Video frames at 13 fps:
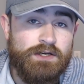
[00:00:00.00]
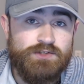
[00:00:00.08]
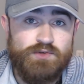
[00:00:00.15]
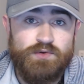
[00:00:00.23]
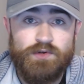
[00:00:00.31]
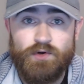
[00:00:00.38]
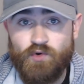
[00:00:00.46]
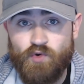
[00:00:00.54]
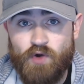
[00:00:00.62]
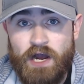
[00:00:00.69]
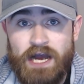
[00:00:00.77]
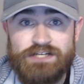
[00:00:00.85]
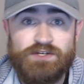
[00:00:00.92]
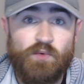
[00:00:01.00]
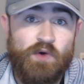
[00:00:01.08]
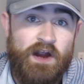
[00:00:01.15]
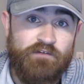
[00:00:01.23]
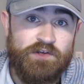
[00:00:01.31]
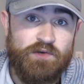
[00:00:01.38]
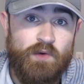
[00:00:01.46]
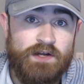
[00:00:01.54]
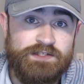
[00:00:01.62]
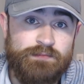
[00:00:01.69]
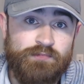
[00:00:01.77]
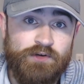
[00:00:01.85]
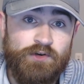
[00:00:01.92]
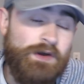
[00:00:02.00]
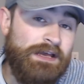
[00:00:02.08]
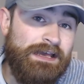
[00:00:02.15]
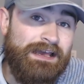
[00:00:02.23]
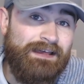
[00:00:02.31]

to your garage or wherever you want to brew.